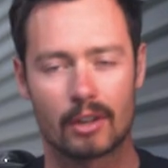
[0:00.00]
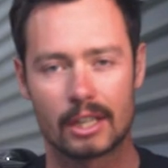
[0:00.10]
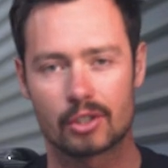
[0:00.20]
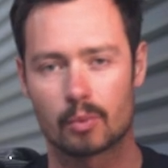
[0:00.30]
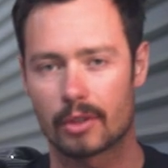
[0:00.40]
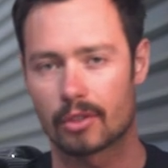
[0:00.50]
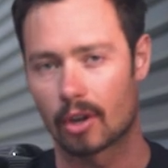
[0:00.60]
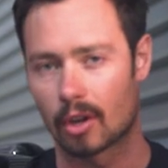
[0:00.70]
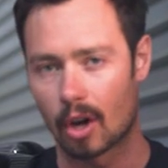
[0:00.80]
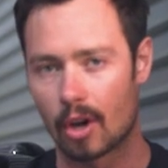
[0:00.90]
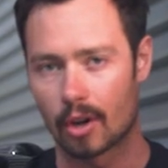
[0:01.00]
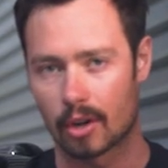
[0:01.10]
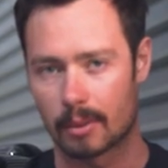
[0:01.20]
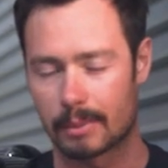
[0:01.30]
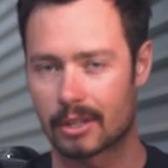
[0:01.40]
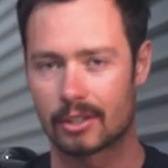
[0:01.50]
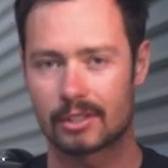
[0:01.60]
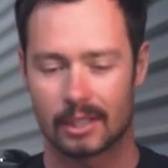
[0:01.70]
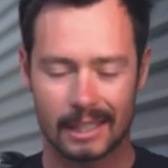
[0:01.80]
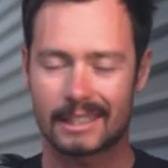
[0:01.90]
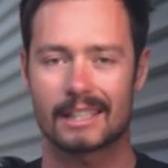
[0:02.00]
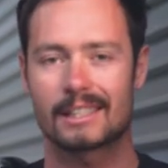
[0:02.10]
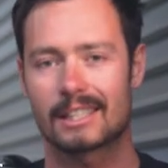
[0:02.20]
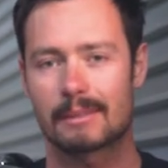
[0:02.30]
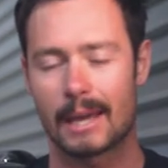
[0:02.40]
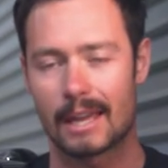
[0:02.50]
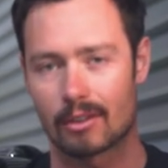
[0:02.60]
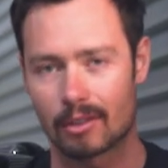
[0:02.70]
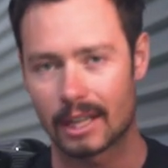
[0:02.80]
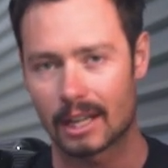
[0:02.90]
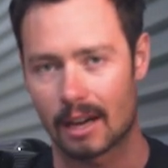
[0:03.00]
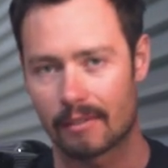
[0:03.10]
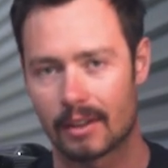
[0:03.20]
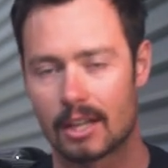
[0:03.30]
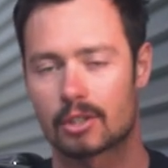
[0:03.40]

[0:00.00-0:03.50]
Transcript: your engine with no load on it, because it doesn't expand the ring enough.